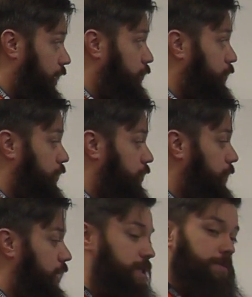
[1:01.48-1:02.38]
then we want to
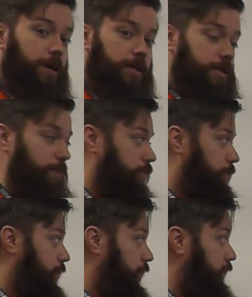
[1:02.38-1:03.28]
maximize the
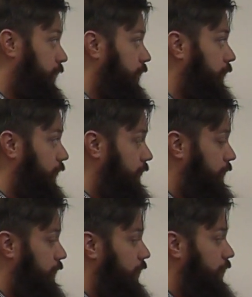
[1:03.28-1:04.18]
probability
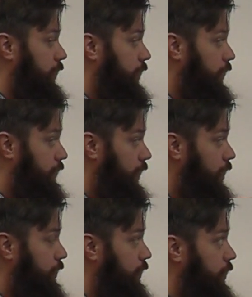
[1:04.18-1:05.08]
that at the
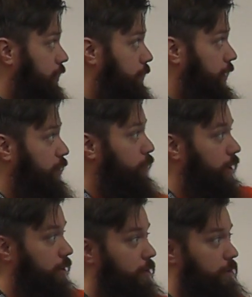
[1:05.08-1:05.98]
end, player
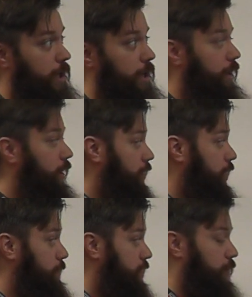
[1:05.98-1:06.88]
1 or Dale
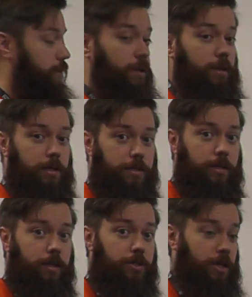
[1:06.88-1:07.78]
comes out as
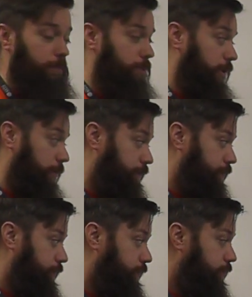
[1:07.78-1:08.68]
the champion.
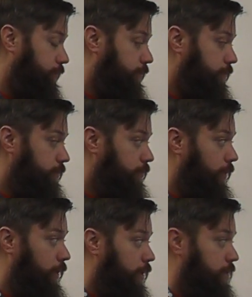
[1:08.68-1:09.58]

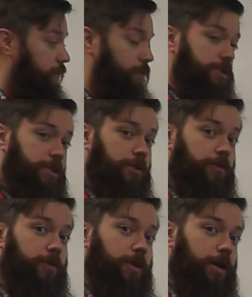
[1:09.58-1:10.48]
So the first thing to
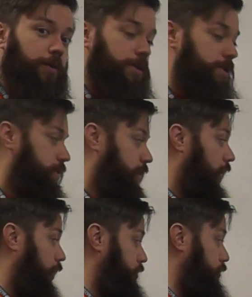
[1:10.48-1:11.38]
figure out is
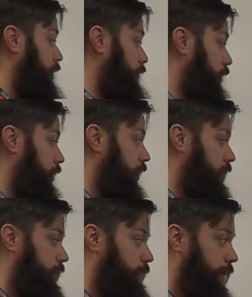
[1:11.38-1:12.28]
how should I
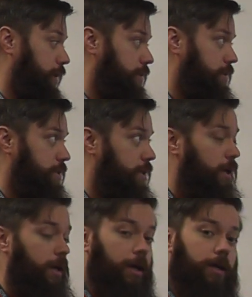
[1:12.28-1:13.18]
organize the players?
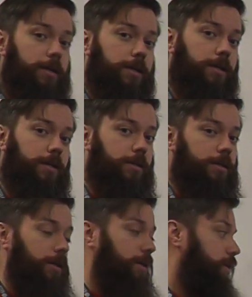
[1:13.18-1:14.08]
And
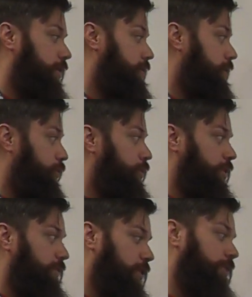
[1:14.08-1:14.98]
here it's
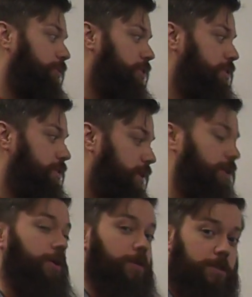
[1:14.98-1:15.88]
intuitively obvious, and
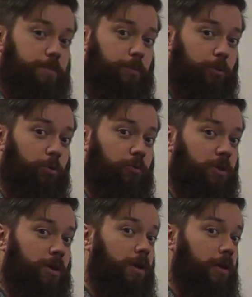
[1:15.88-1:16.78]
it can also be proved,
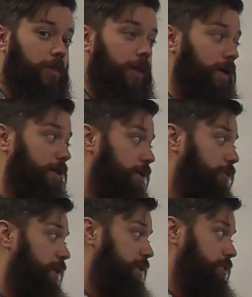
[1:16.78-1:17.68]
that a
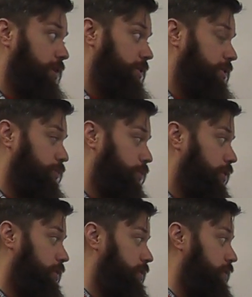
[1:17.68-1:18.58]
greedy strategy
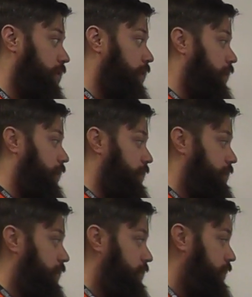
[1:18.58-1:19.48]
works, in the
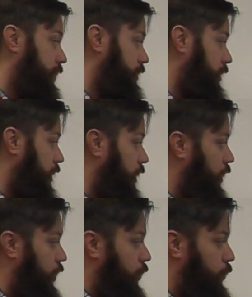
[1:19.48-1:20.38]
sense that
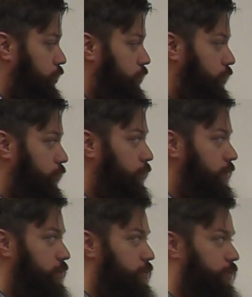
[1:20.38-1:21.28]
what you should do
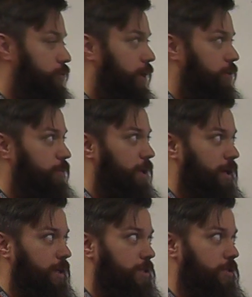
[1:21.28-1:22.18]
is you should try to
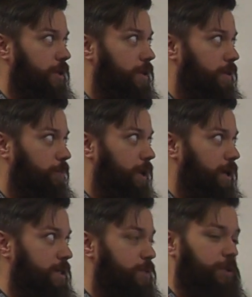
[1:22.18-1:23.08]
make it so that the
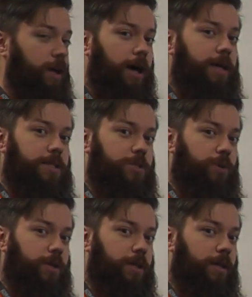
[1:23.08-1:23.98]
players with the highest
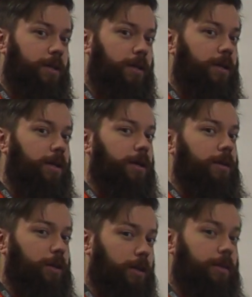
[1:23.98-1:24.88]
rating,
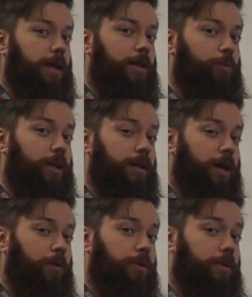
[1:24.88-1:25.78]
Dale will
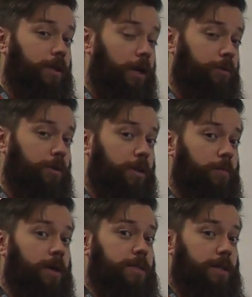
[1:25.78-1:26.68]
counter
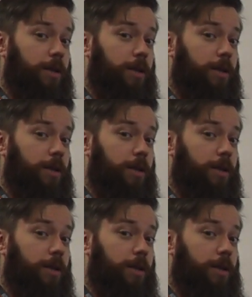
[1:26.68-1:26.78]
them as